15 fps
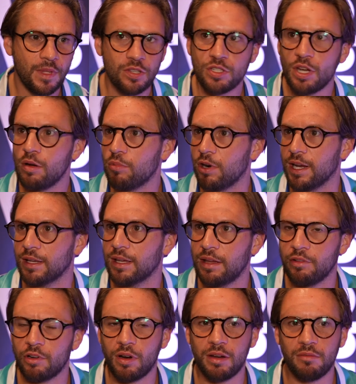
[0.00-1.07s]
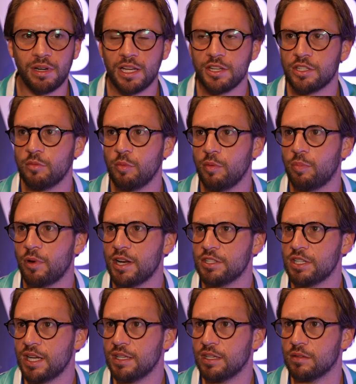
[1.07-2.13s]
Top Rank, have a great relationship with Brad
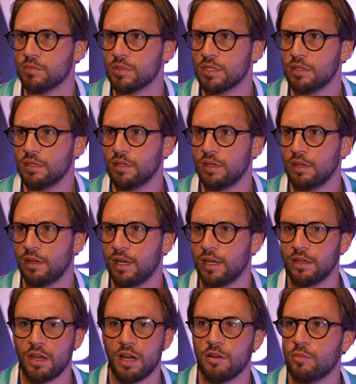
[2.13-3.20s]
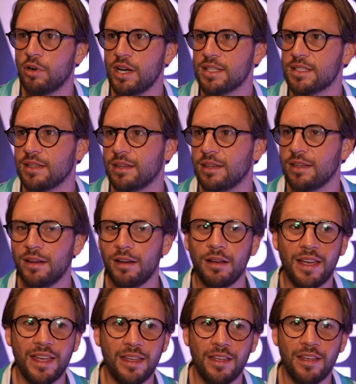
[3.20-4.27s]
Jacobs. And Carl Moretti. You know,
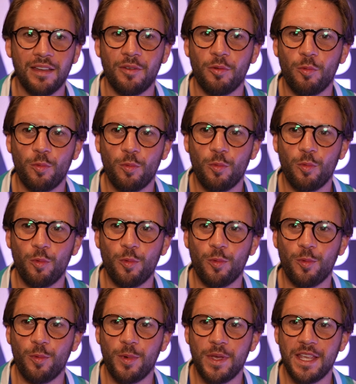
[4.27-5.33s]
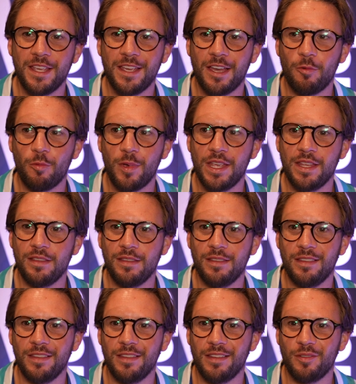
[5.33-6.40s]
like, we
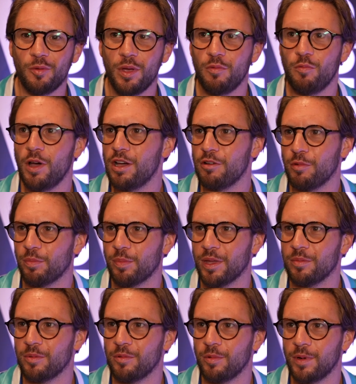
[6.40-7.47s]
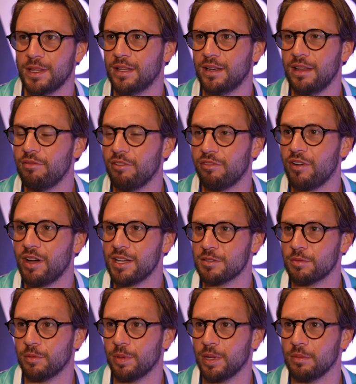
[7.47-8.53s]
work with people. We deliver
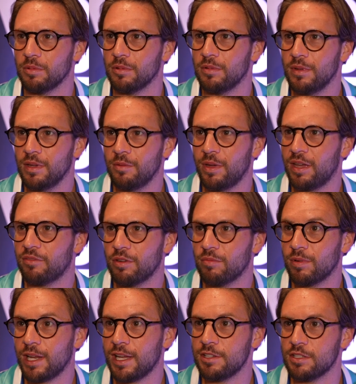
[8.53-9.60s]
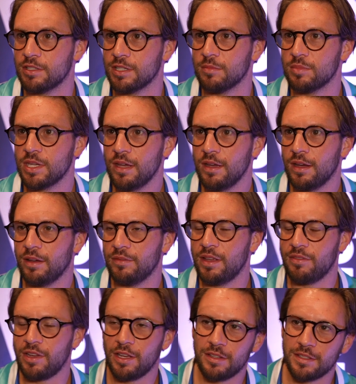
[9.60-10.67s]
fights with people. We have good relationships. I've
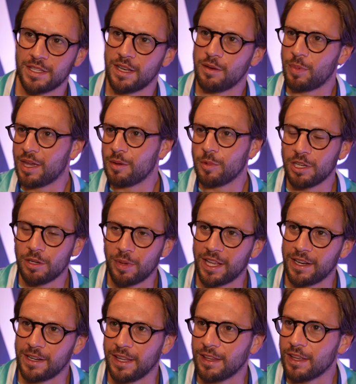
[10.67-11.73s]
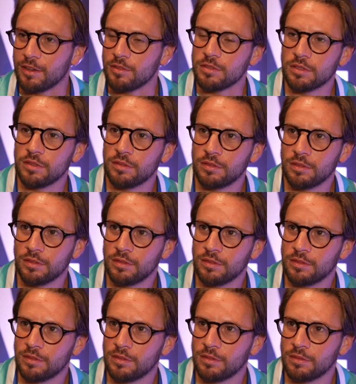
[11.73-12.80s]
never heard said a bad word about any of those.
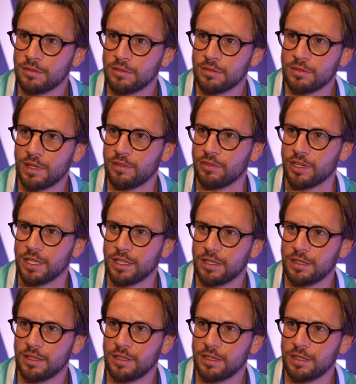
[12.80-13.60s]
Have I?